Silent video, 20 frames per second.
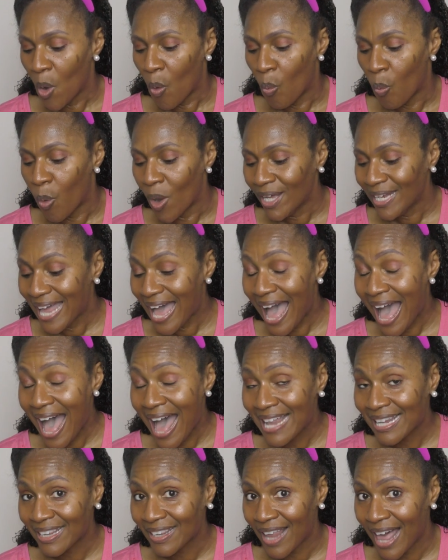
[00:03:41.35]
What
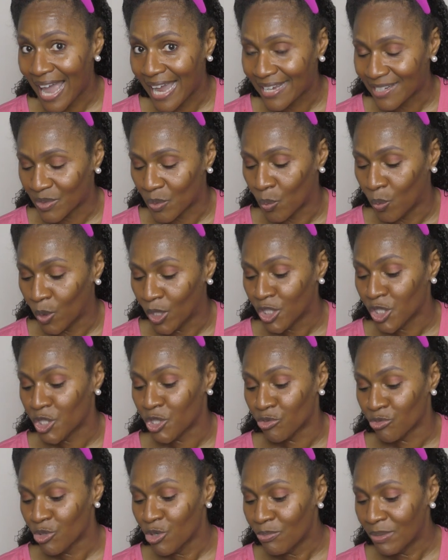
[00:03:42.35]
I liked, what
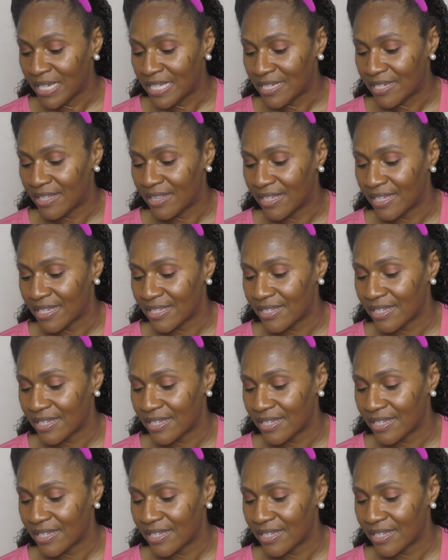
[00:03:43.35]
drew me to this,